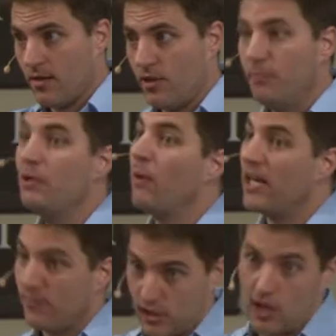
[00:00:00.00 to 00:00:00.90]
You'd be
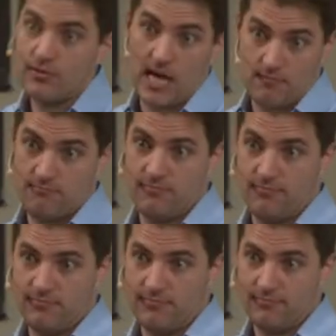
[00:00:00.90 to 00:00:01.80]
waiting for a long time.
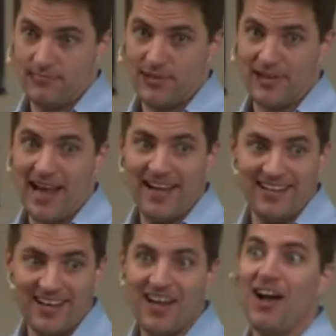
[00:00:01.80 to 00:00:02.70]

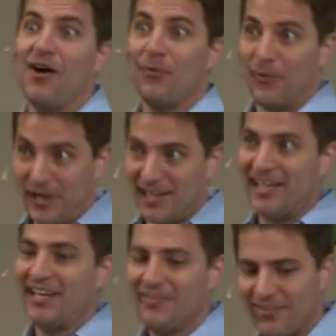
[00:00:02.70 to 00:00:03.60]
Okay? Oh,
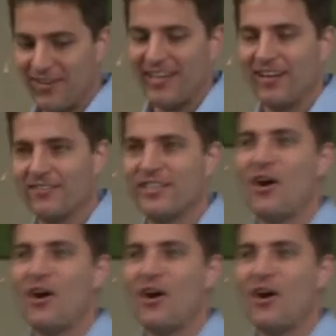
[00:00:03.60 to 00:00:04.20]
really, really long.